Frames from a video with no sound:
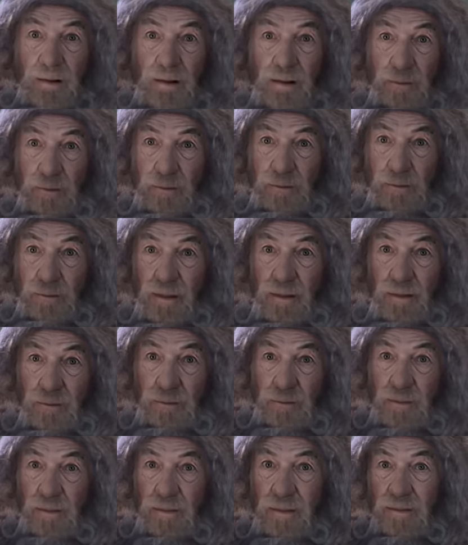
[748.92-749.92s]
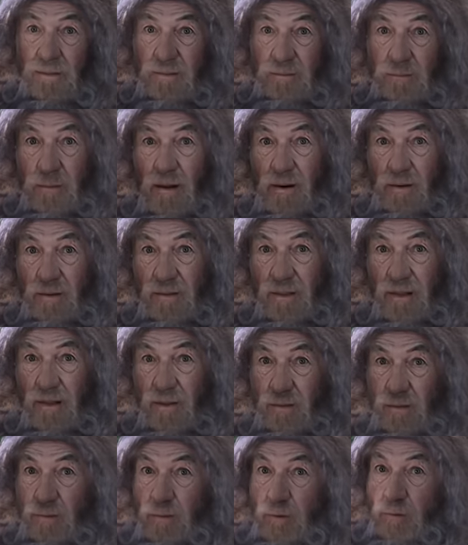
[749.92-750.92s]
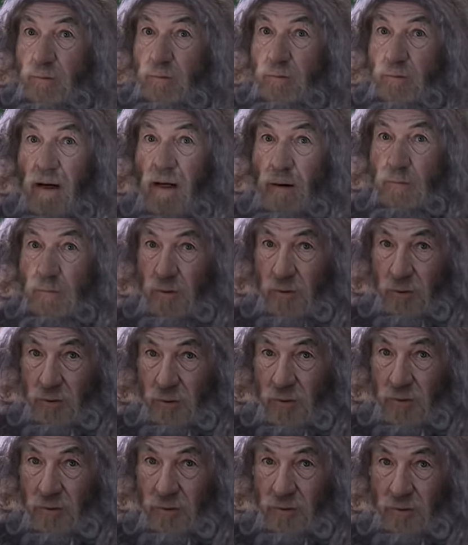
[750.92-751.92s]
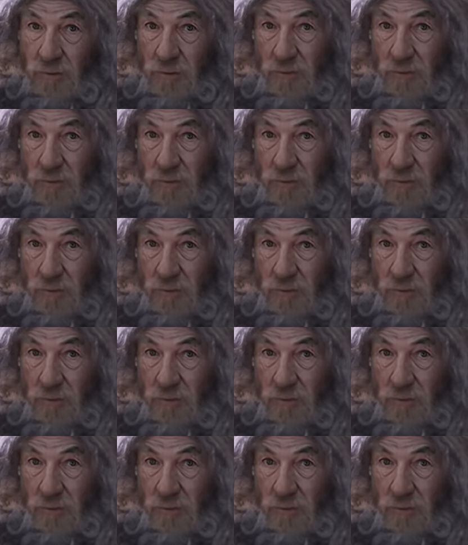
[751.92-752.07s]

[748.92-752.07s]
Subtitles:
I'm afraid we need to melt down your wrapper grill.